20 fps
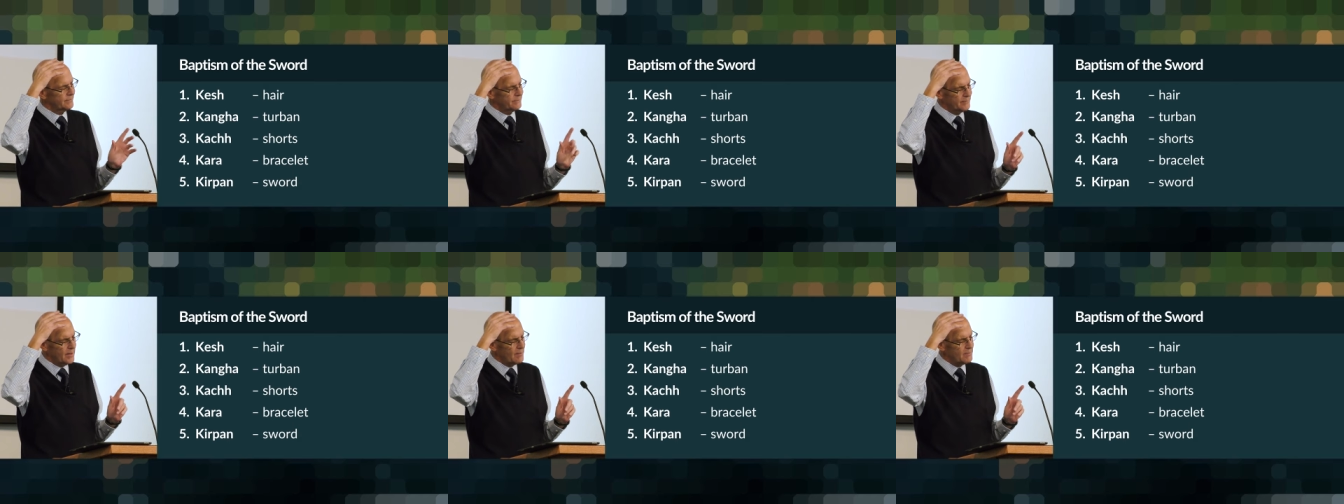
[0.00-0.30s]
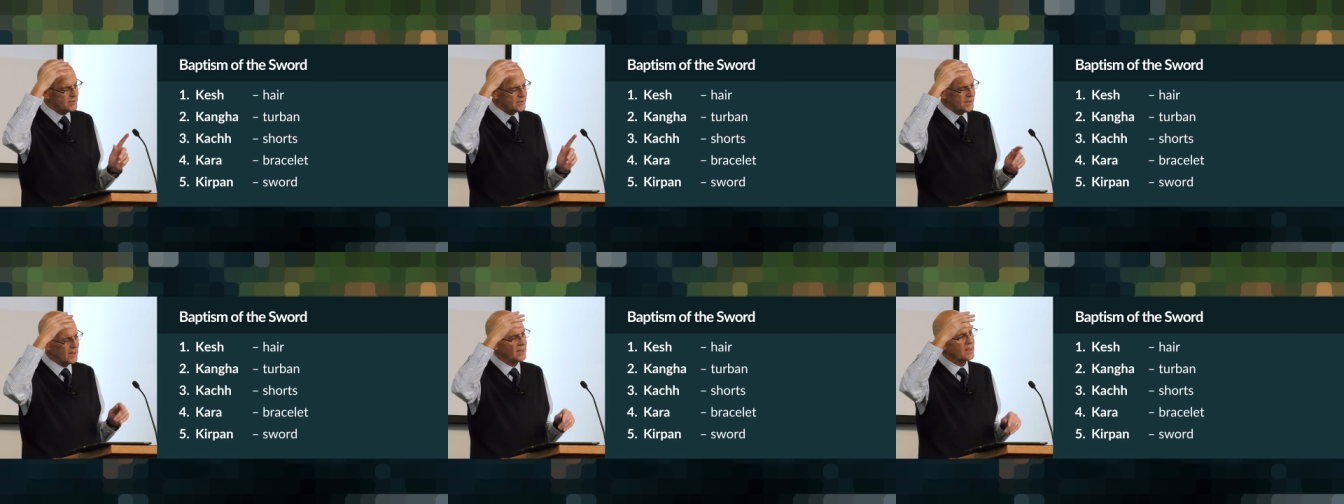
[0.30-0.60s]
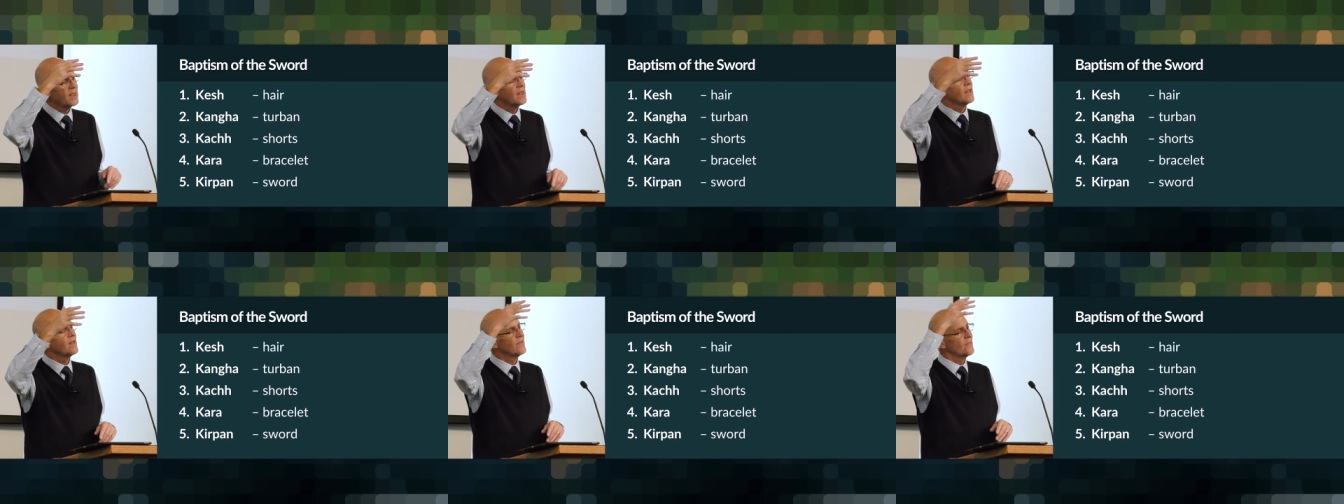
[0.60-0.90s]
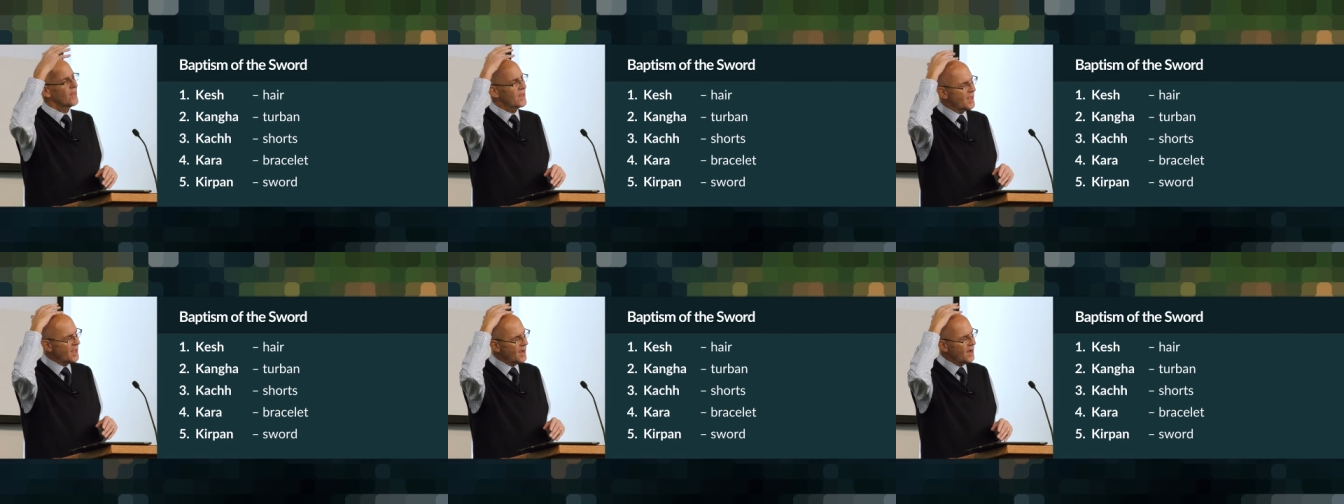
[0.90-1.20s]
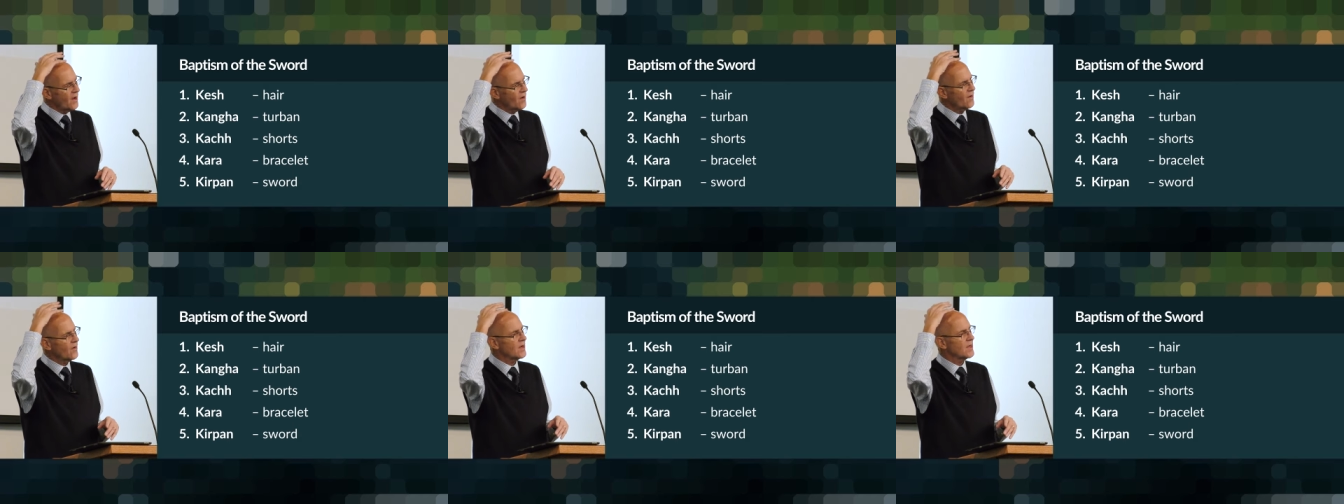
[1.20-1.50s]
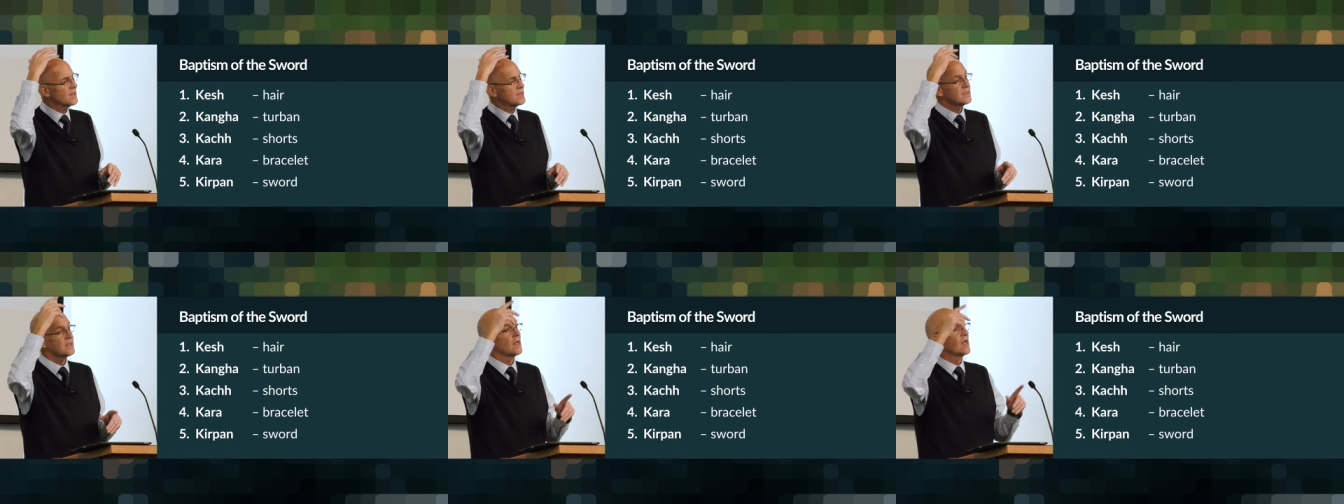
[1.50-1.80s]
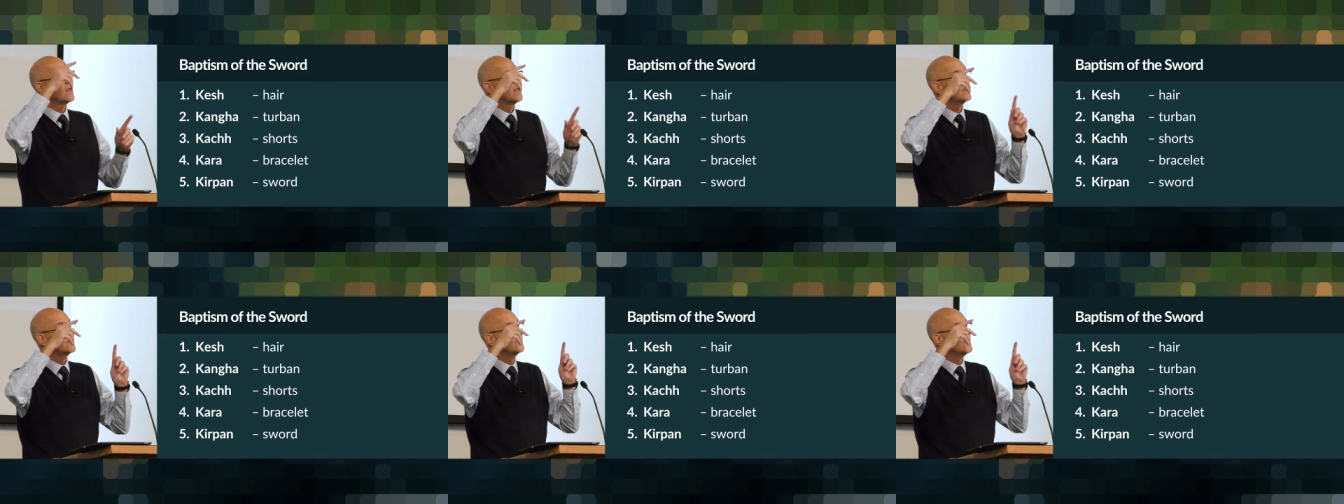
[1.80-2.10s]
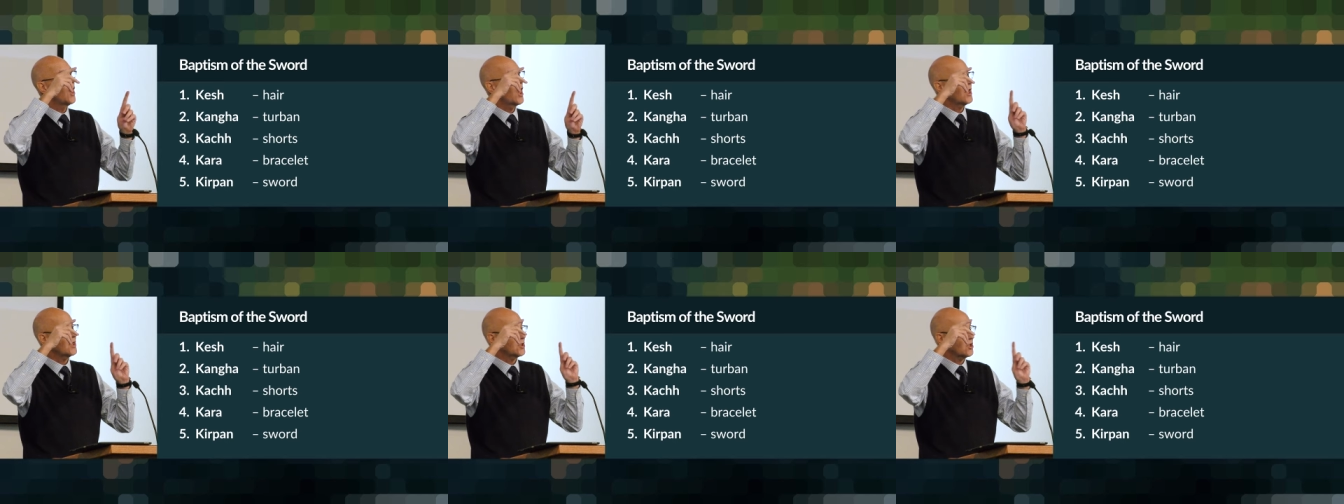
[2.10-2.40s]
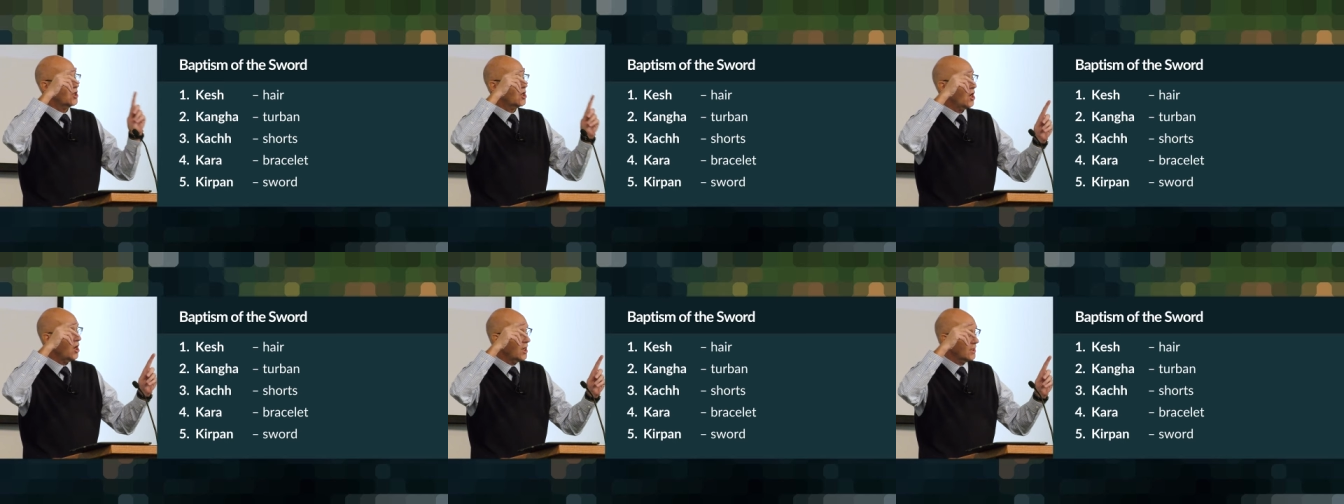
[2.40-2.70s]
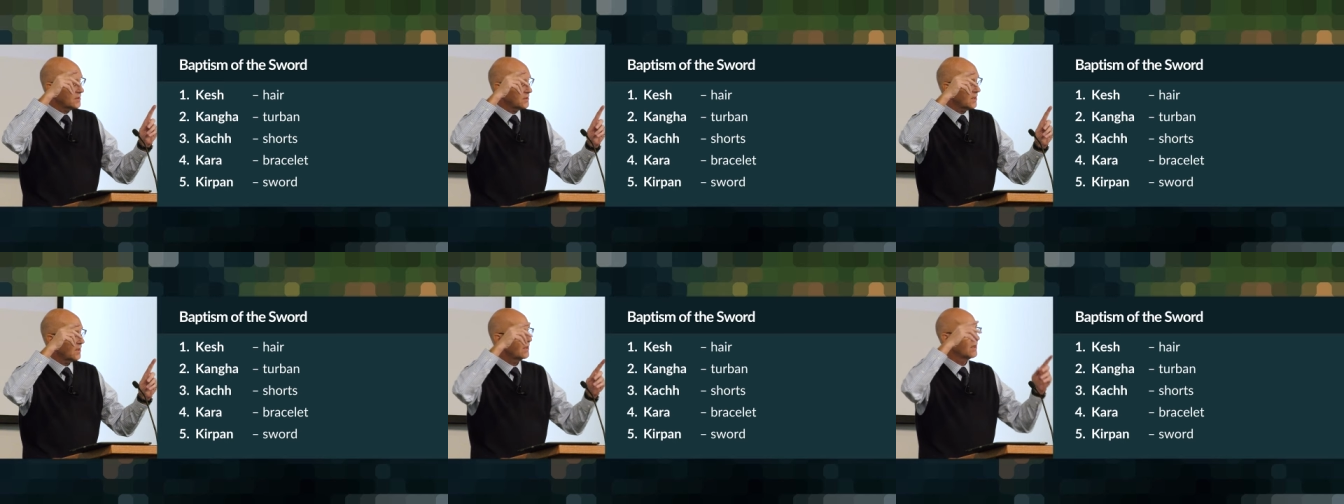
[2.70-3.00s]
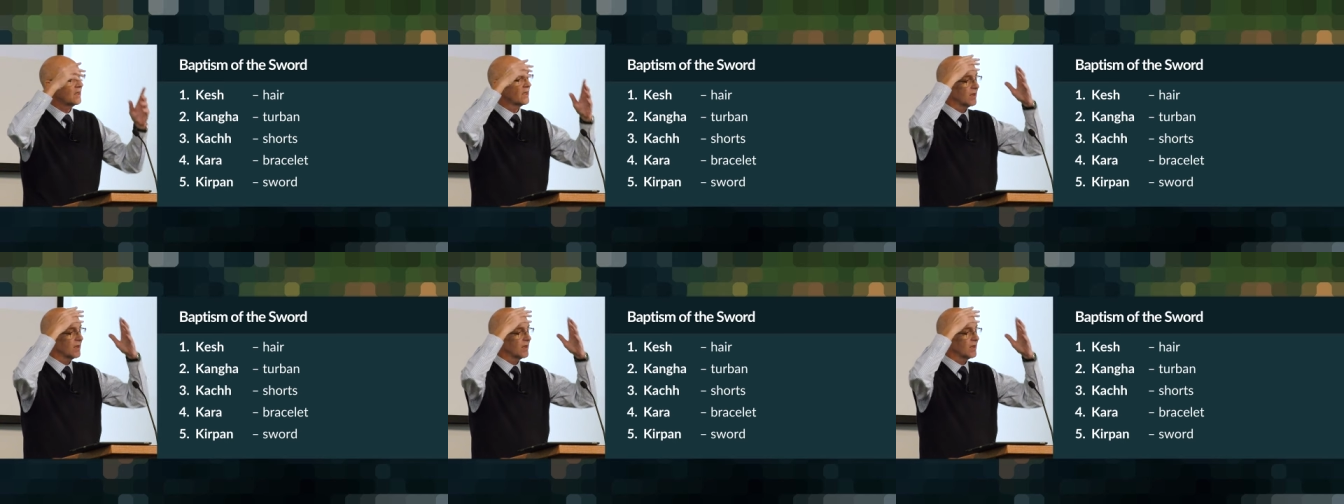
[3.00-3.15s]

my mistake, the hair is not cut.